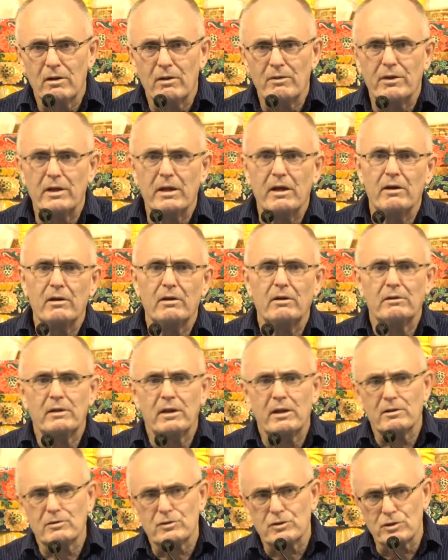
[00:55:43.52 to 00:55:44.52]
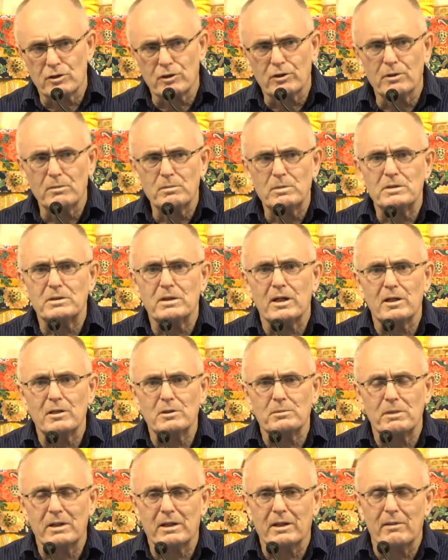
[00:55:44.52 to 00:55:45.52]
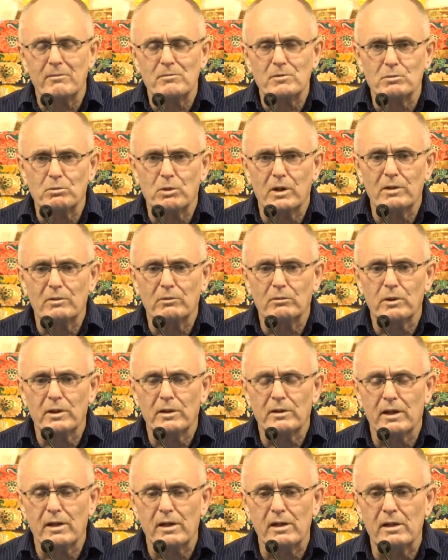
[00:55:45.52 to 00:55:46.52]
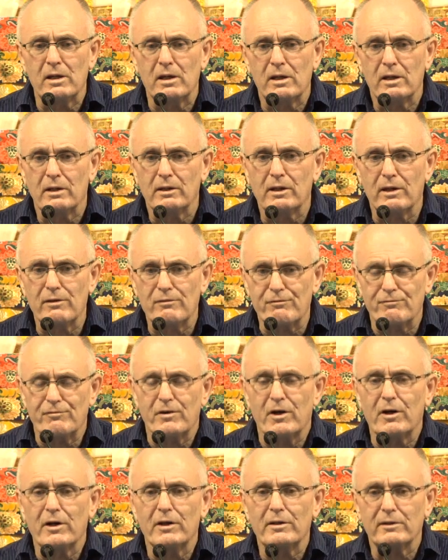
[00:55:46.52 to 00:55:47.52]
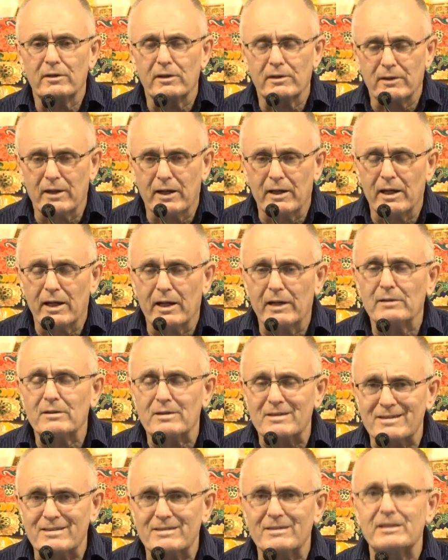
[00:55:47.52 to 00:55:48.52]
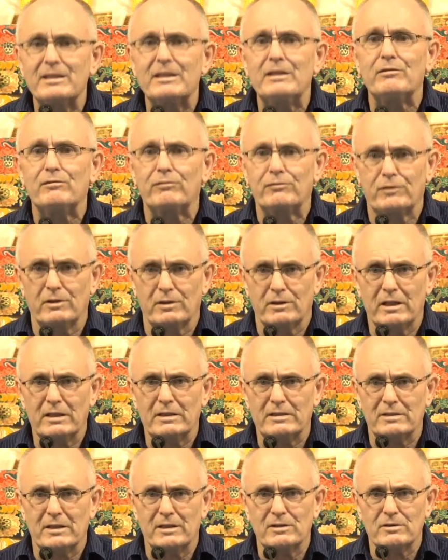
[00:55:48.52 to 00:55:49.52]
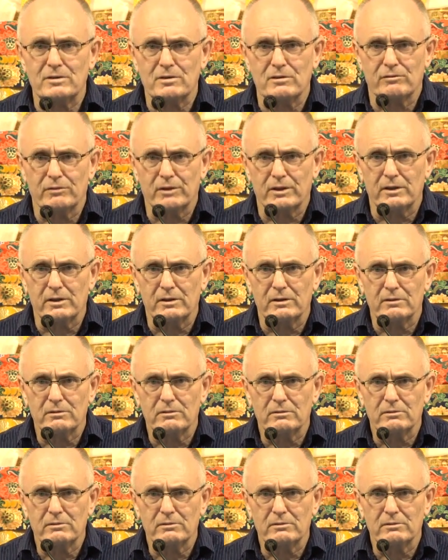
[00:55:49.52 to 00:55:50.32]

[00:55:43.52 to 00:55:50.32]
their circumstance becomes one where they find that they are deceived extensively.